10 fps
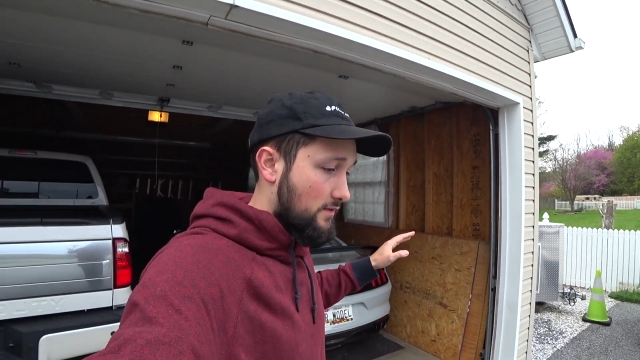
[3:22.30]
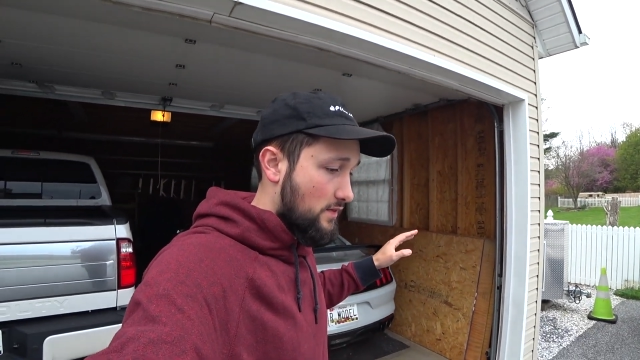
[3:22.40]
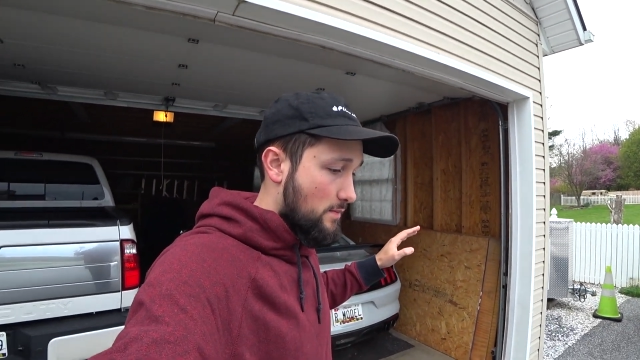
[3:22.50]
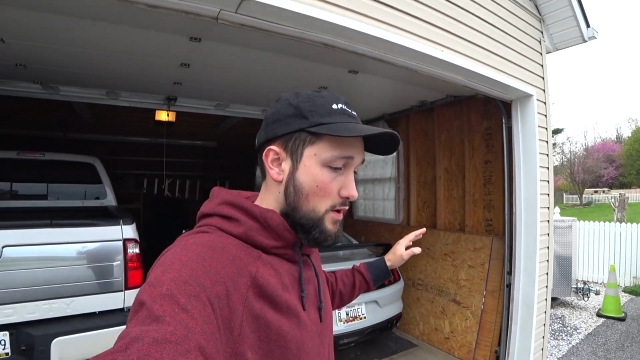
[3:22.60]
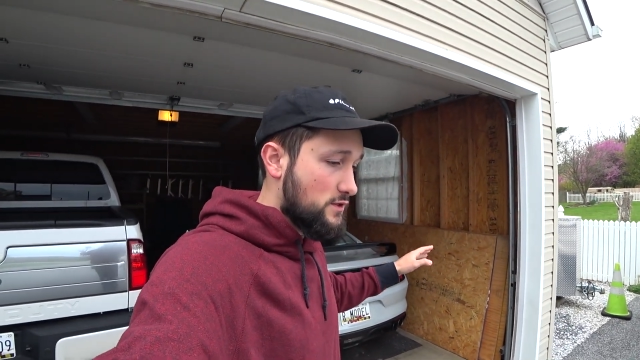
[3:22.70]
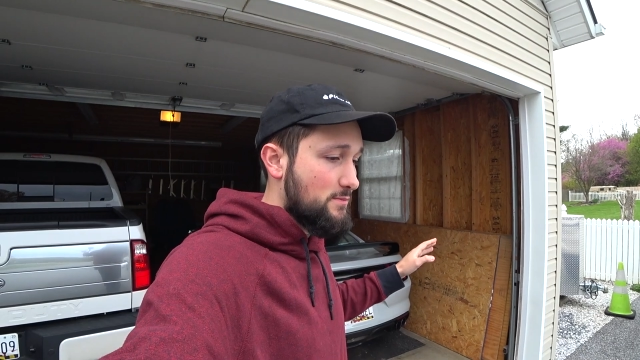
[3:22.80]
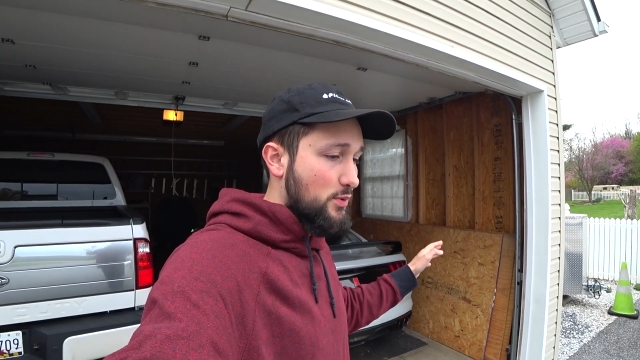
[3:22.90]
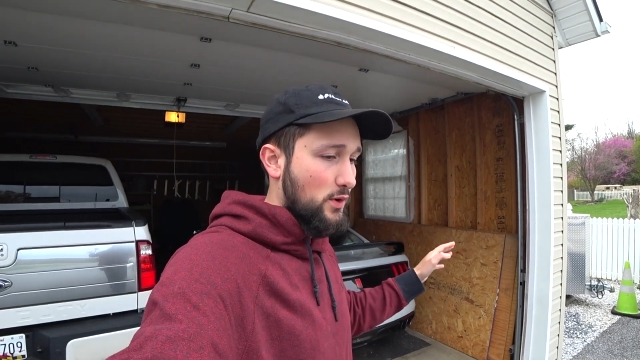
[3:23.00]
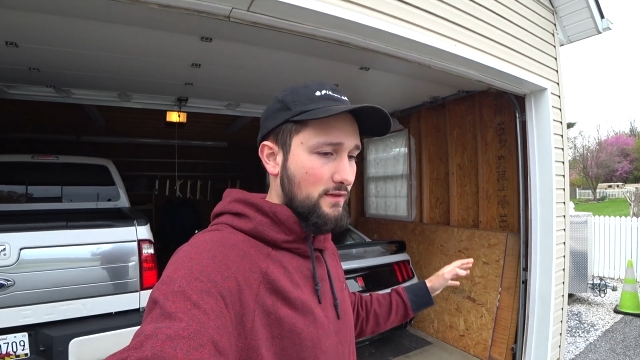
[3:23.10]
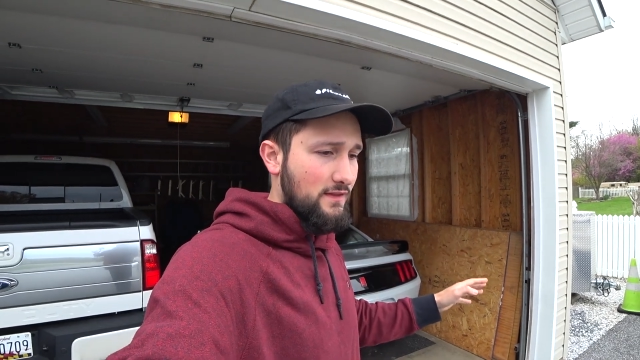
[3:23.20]
the most
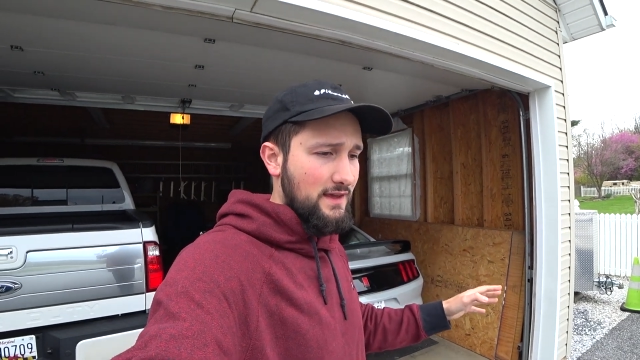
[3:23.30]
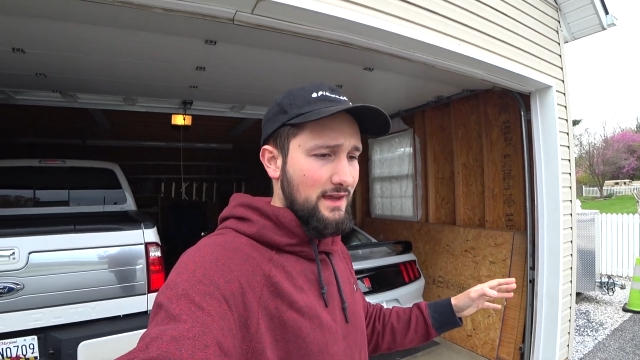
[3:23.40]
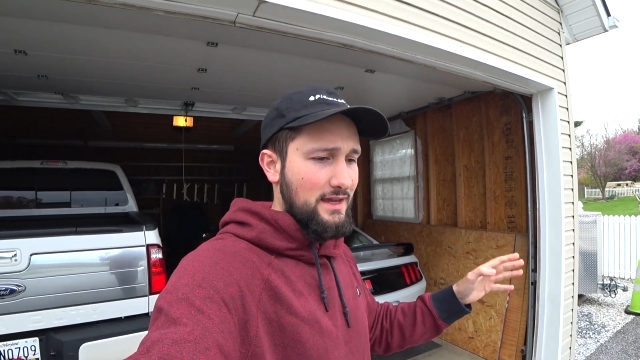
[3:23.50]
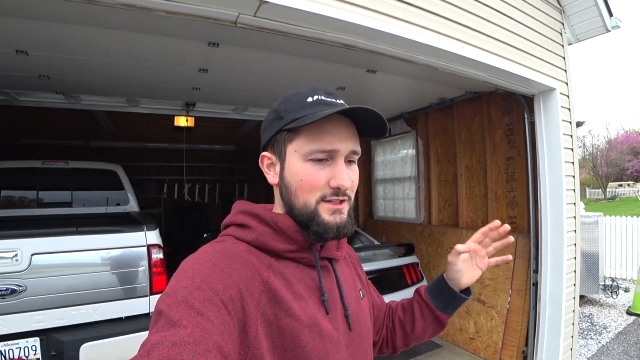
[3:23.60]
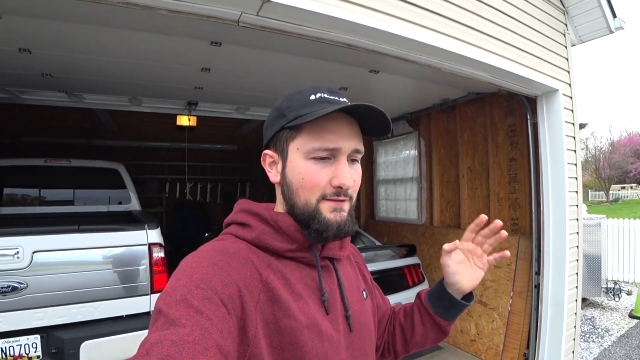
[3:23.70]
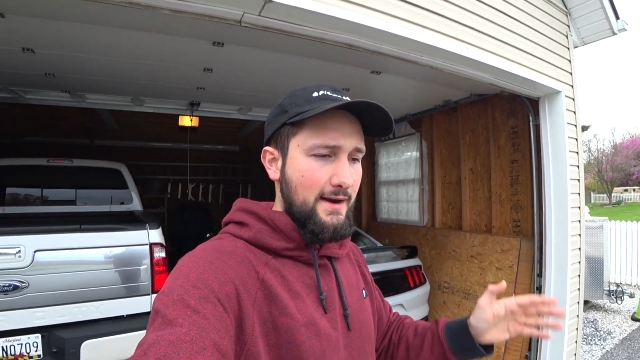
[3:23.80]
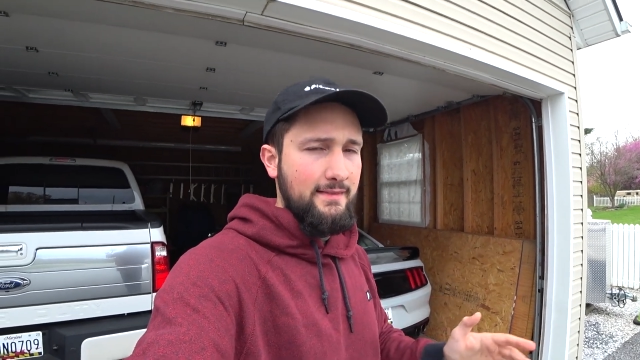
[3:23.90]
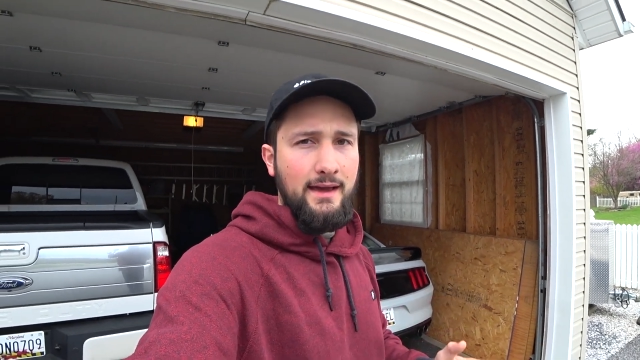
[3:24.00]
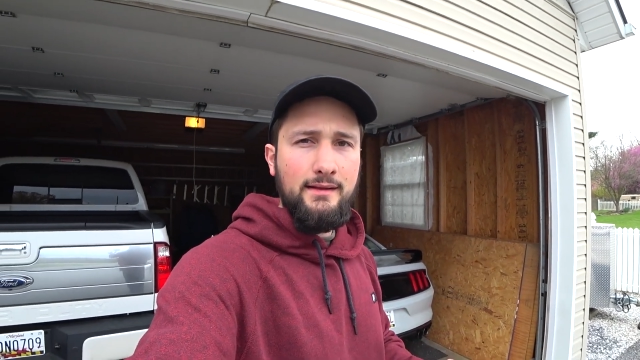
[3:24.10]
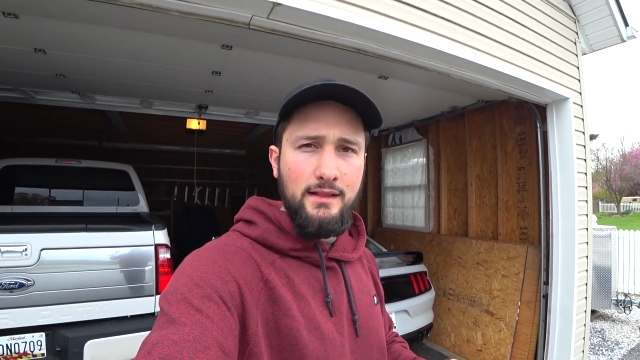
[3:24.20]
important thing is
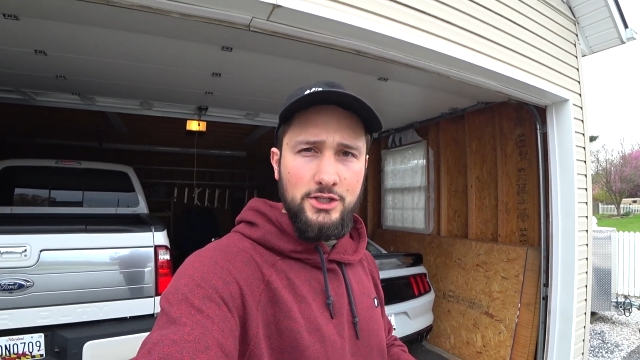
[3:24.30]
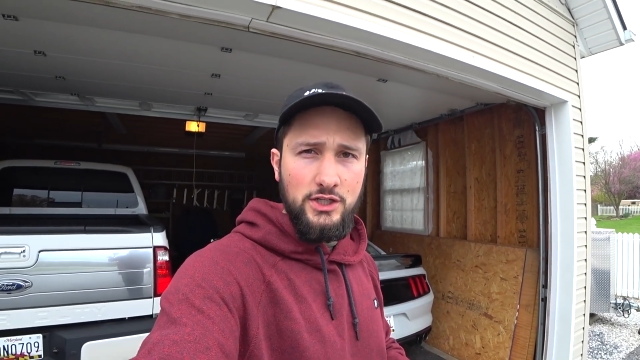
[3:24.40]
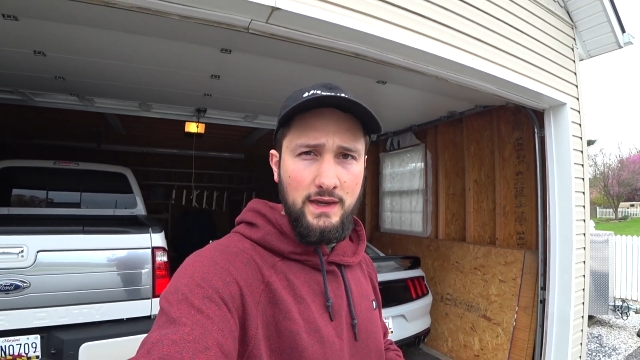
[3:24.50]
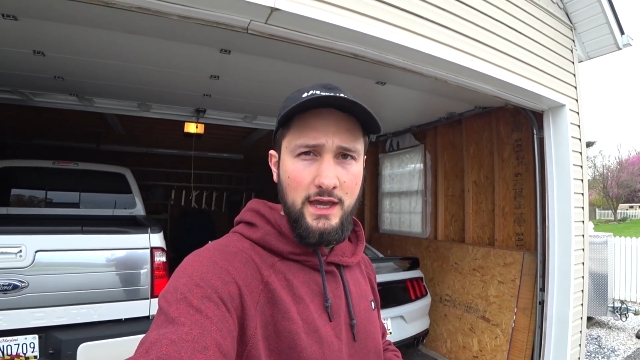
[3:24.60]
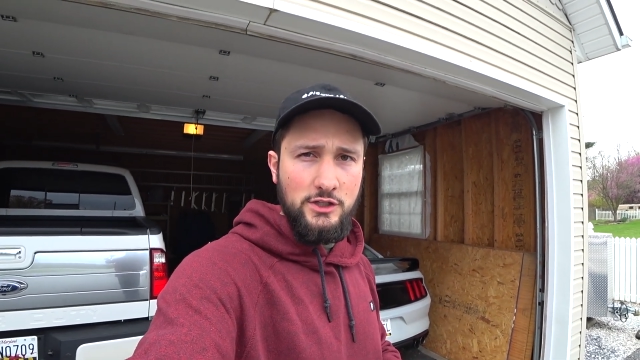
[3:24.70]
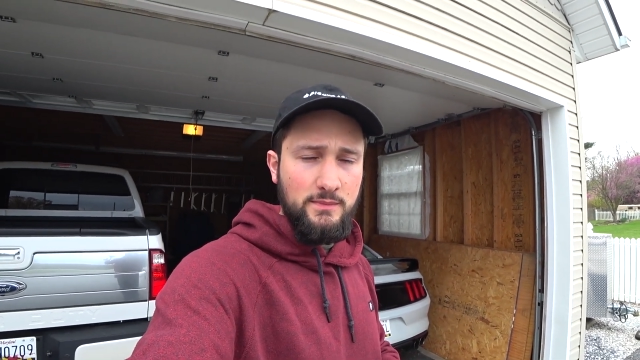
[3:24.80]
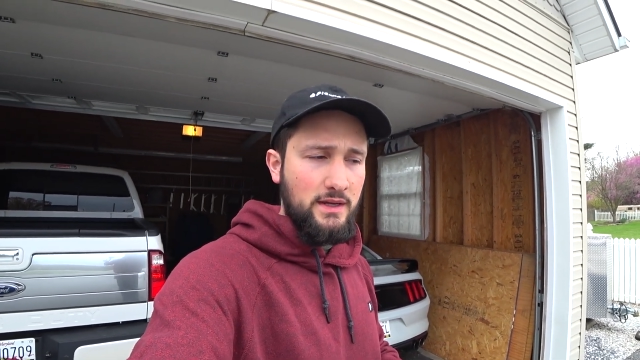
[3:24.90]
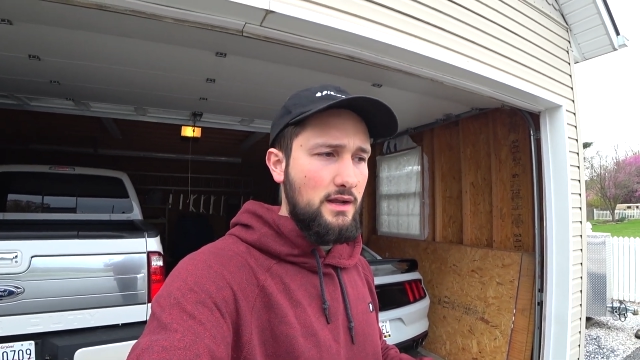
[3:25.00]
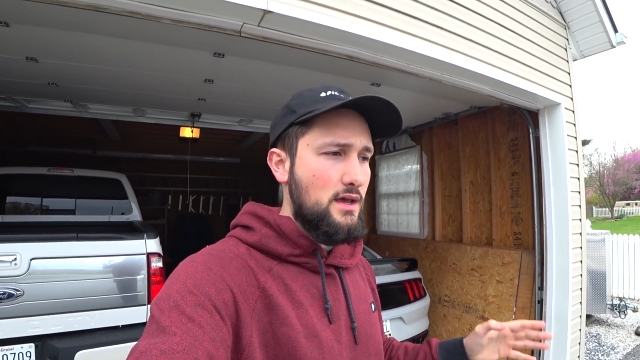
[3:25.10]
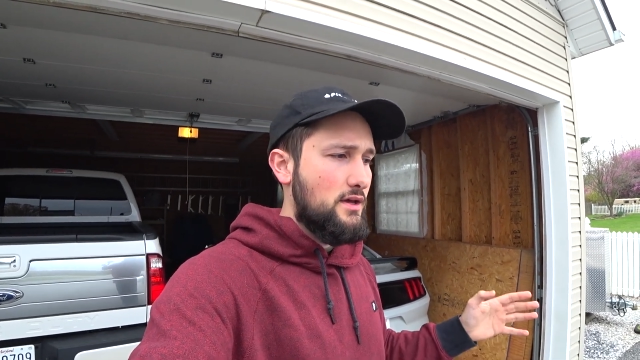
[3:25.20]
finding that clutch
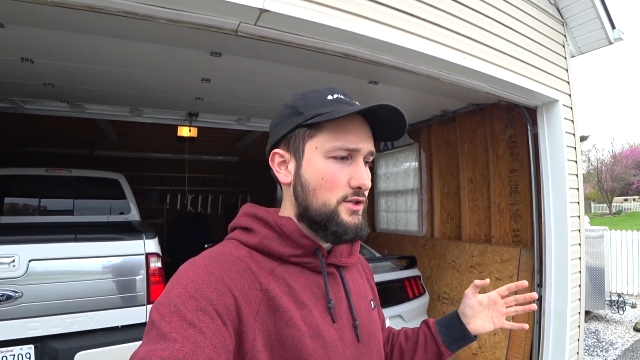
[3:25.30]
engagement.